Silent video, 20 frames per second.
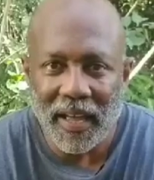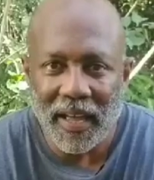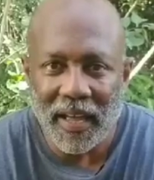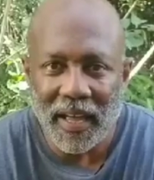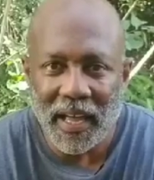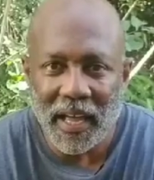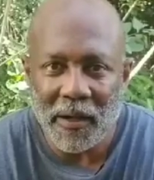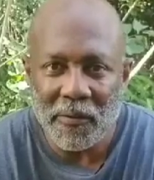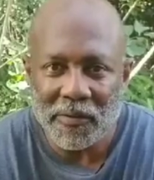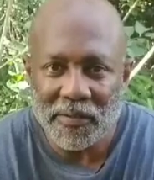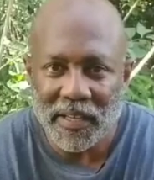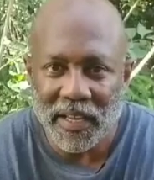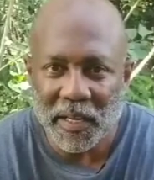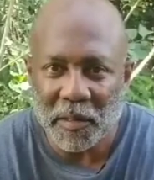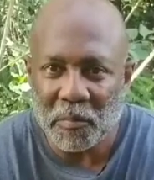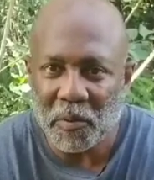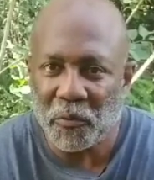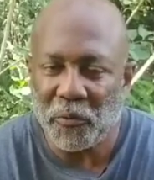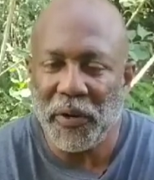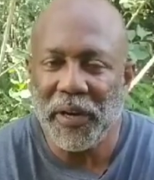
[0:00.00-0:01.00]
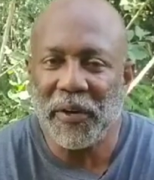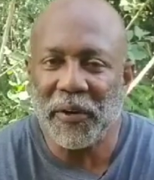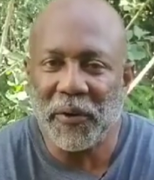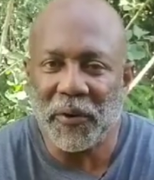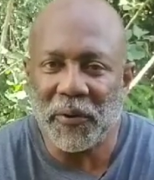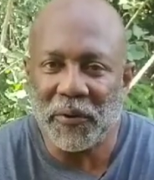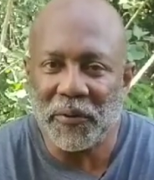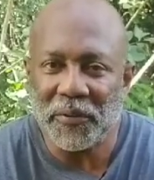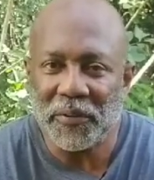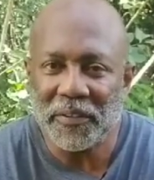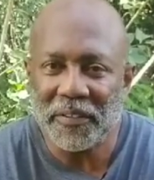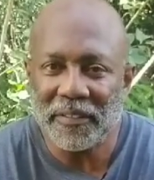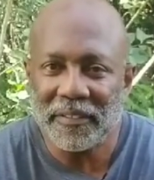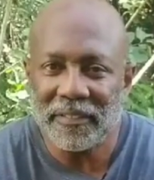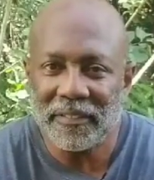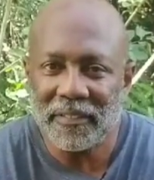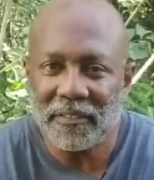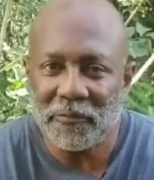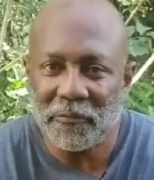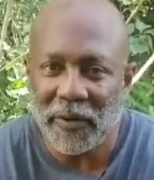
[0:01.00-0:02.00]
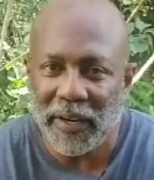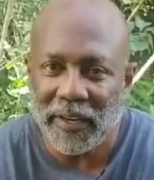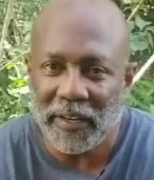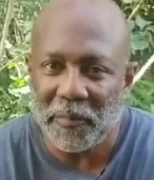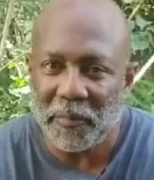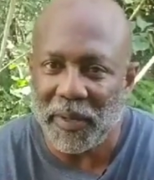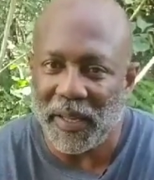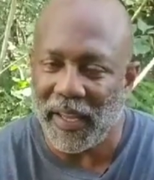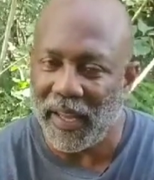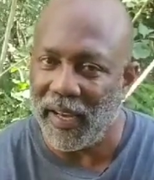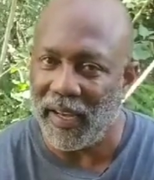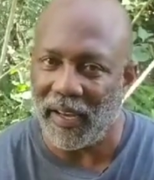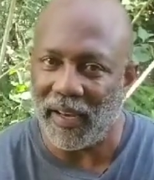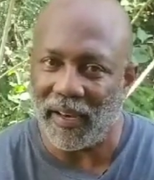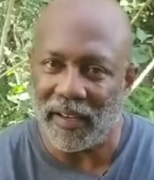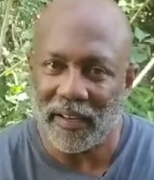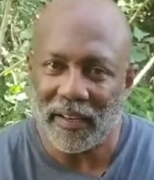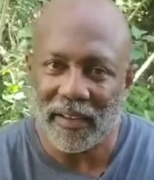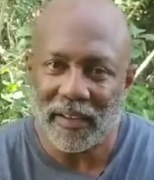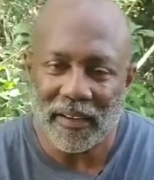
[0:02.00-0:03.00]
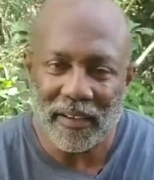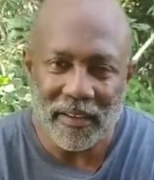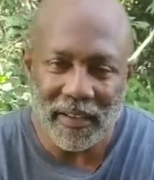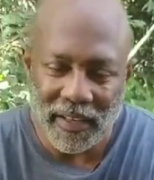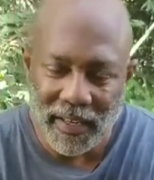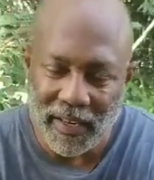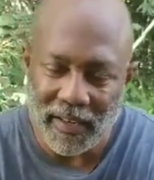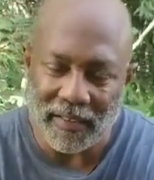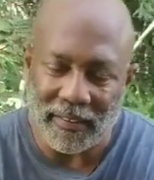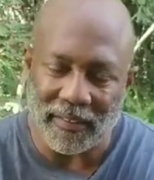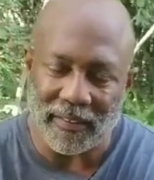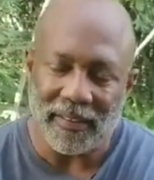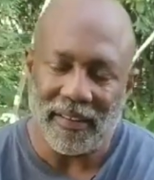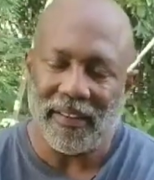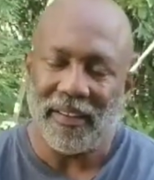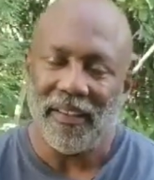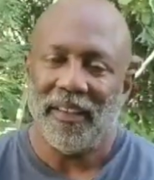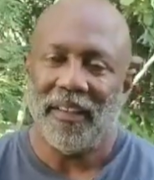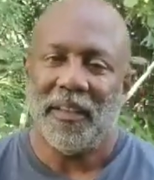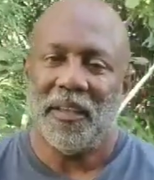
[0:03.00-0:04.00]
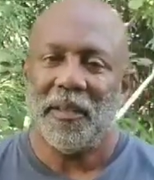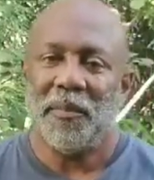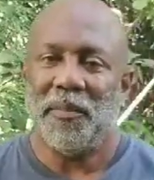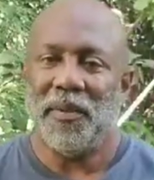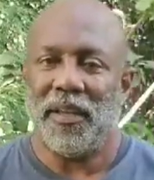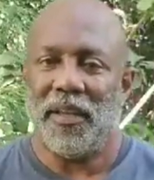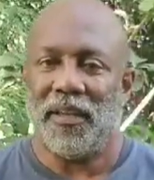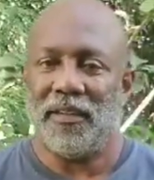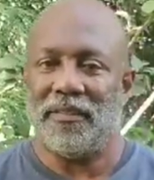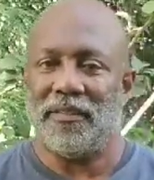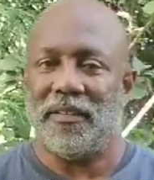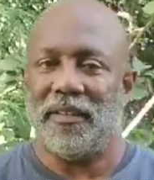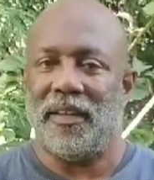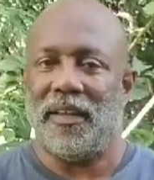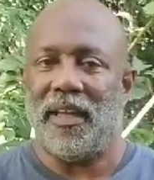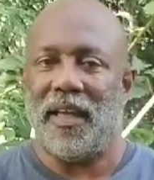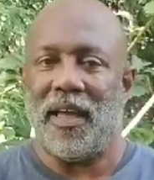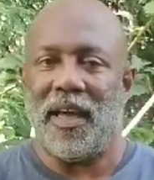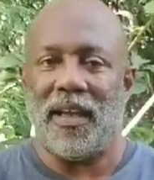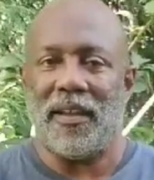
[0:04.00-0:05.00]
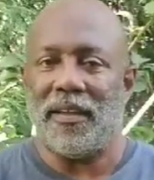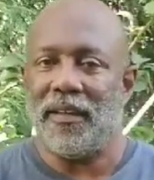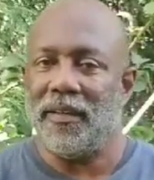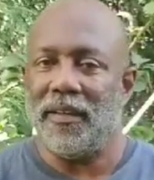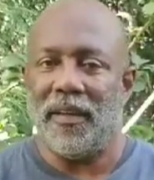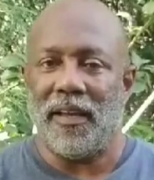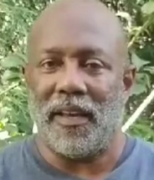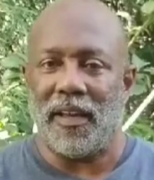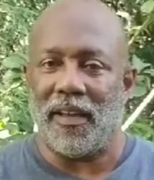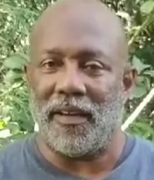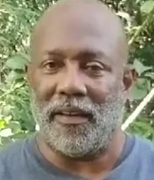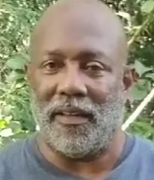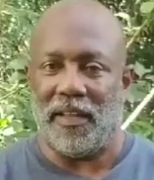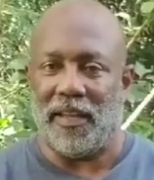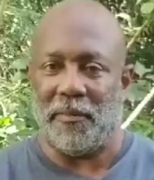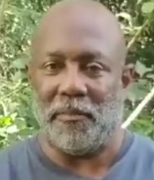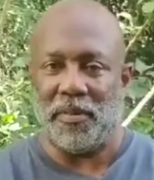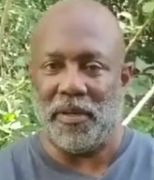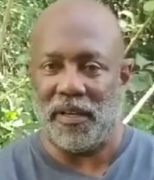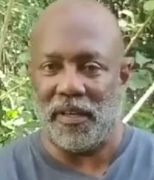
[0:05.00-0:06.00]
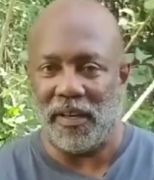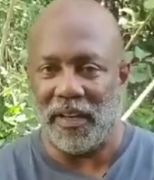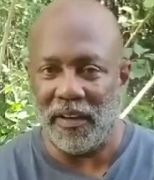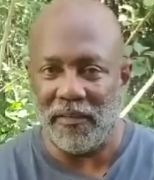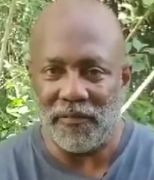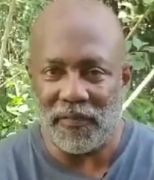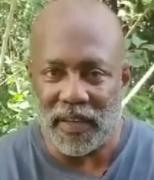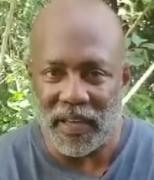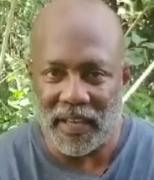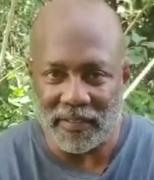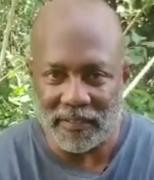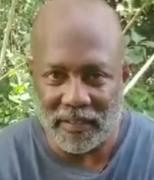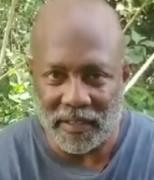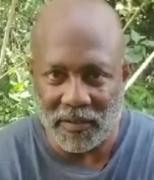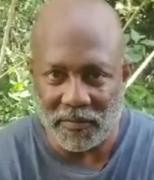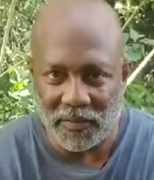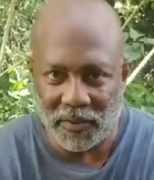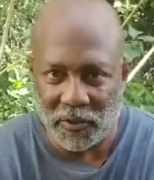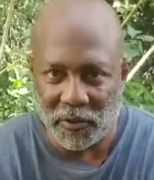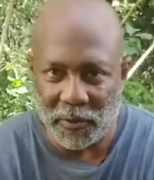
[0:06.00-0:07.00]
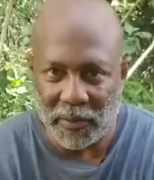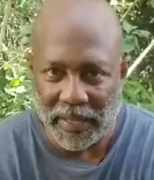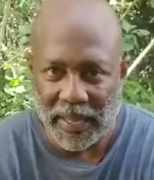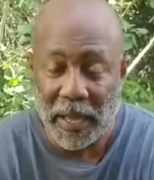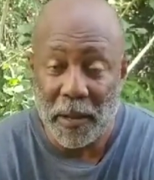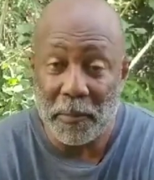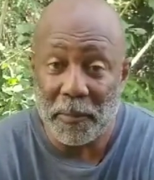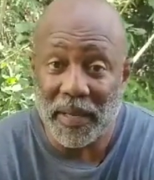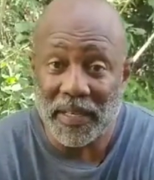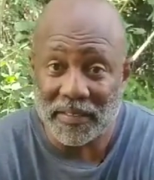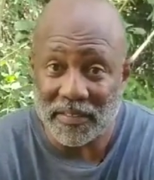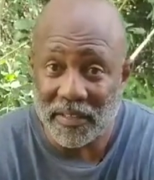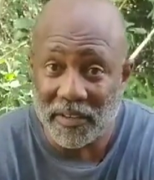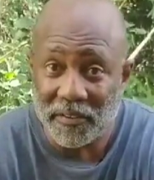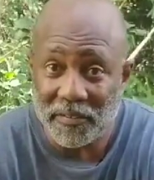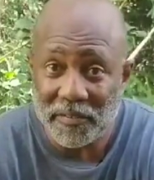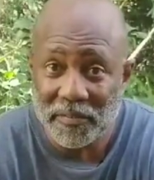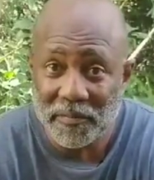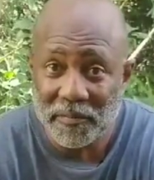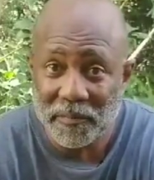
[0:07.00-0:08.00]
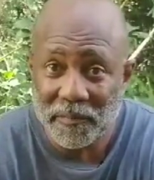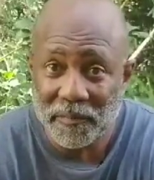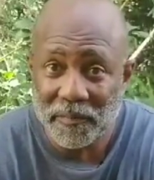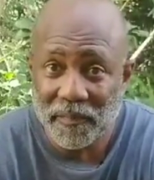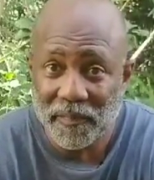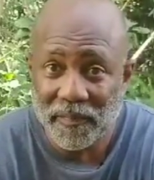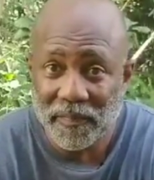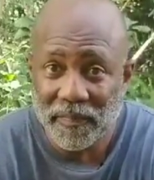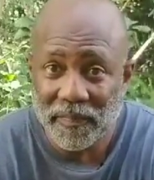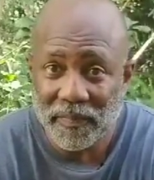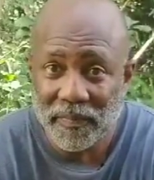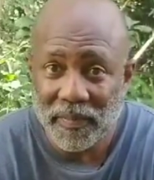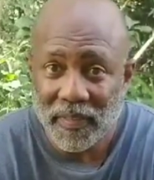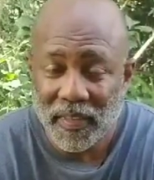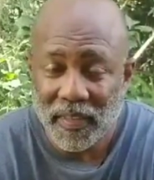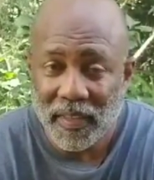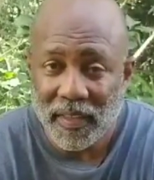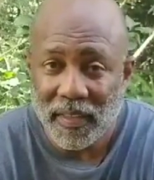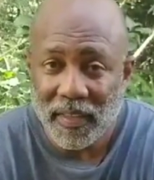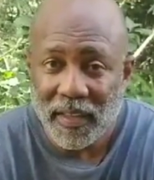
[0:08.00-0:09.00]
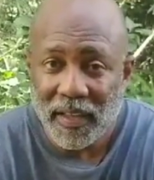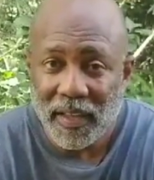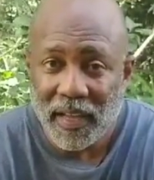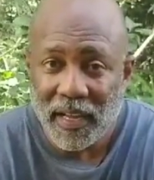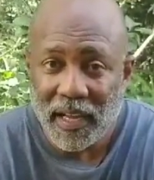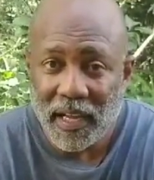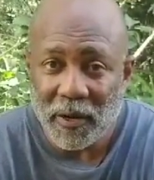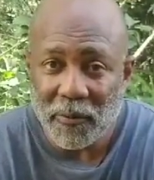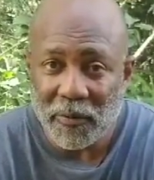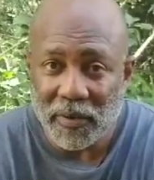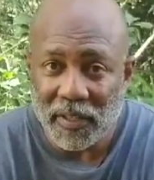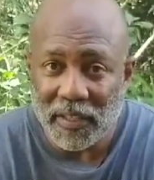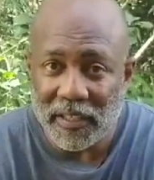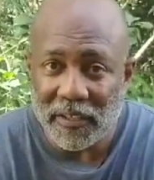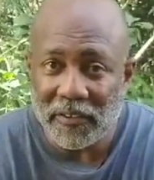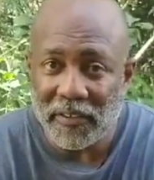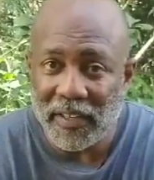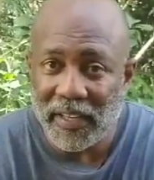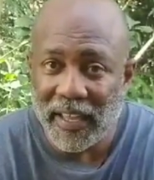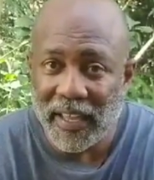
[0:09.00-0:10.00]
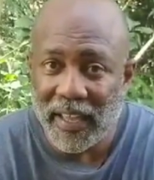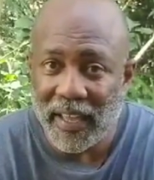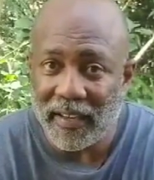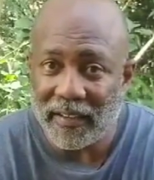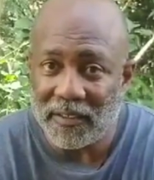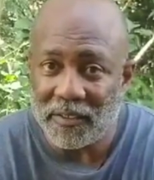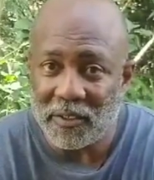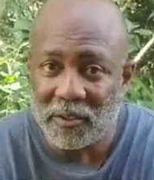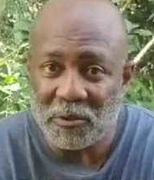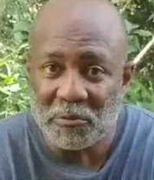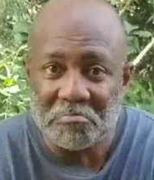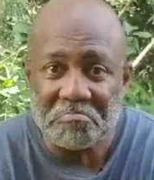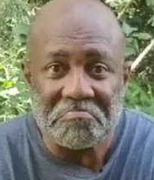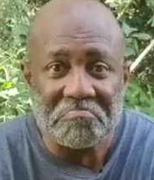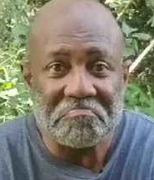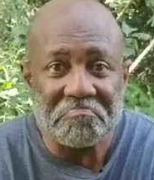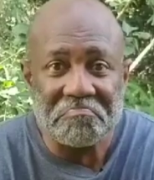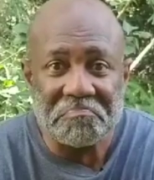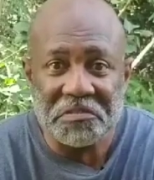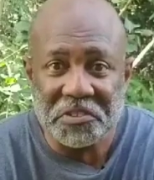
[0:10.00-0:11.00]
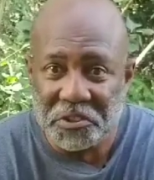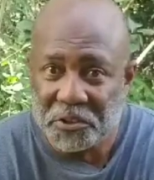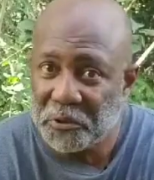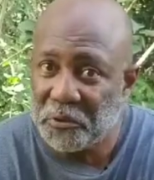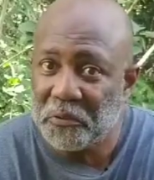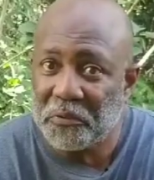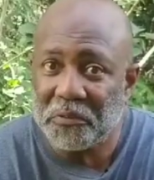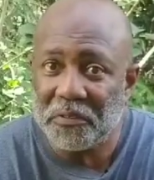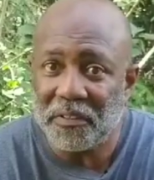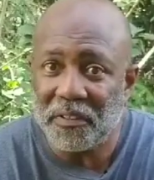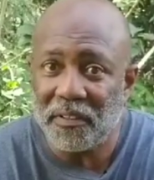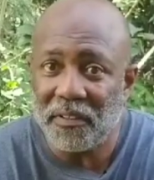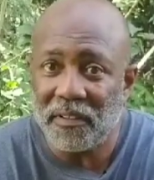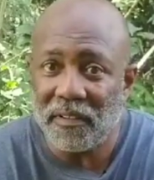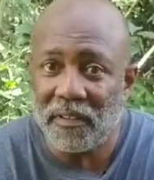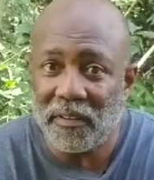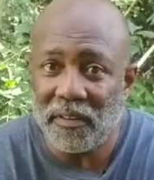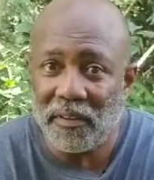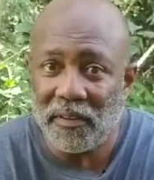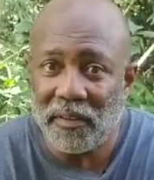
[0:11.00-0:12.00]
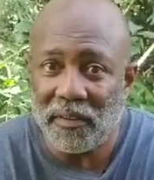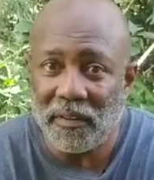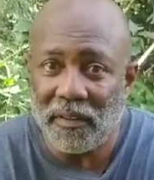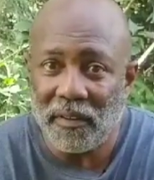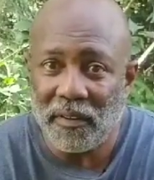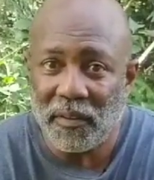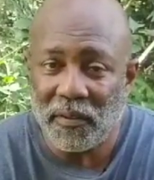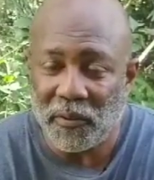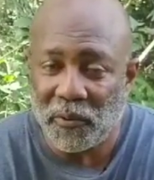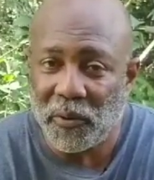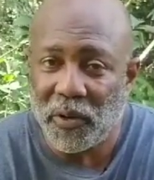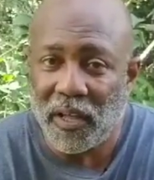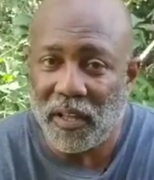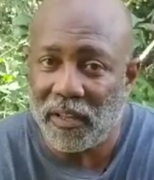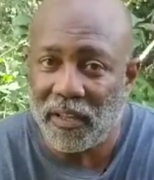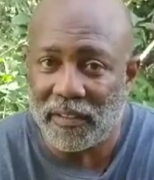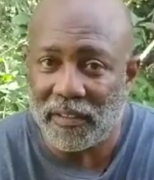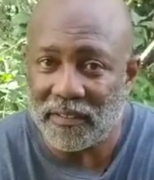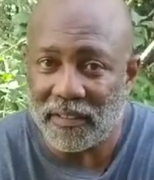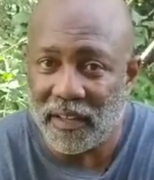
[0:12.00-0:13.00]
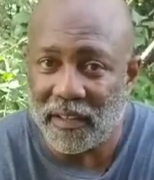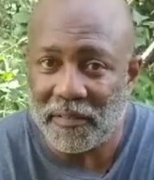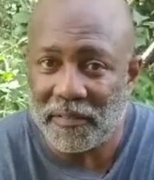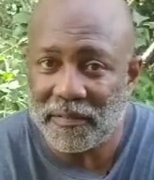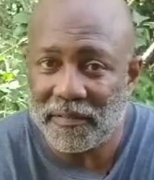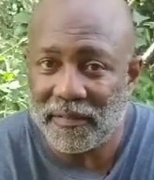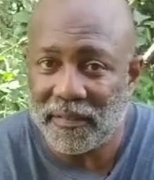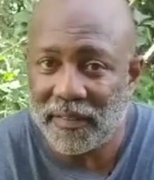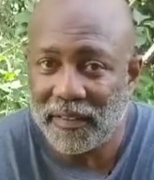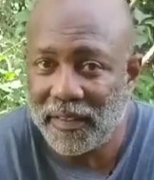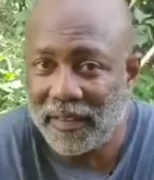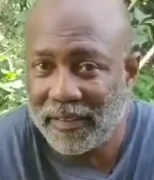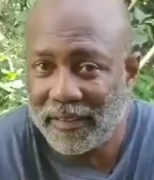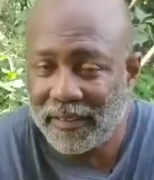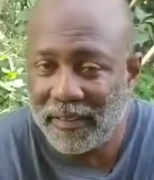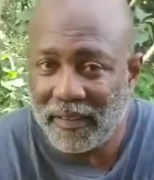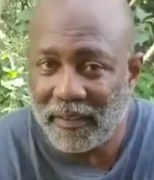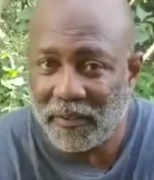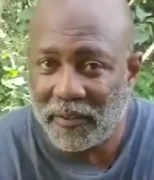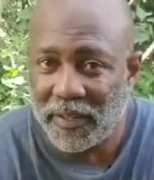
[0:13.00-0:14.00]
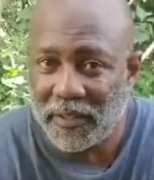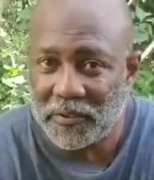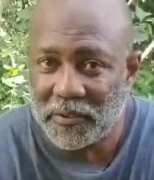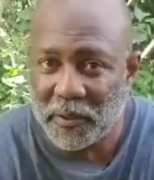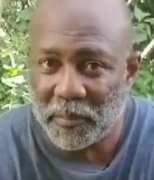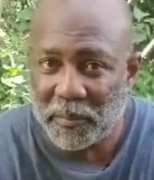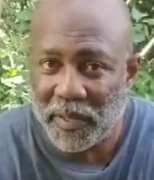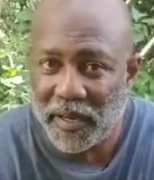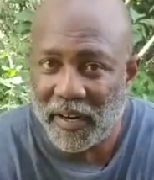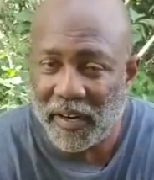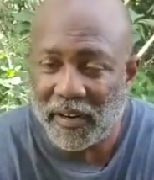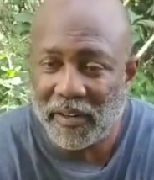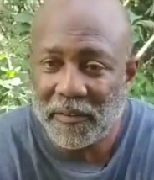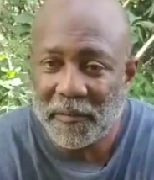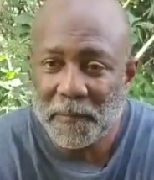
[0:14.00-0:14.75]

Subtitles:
I was like a burrito waiting to be eaten, because I couldn't get out of that bug net fast enough to help myself. I would have literally had to shoot through all that stuff and, injure the bear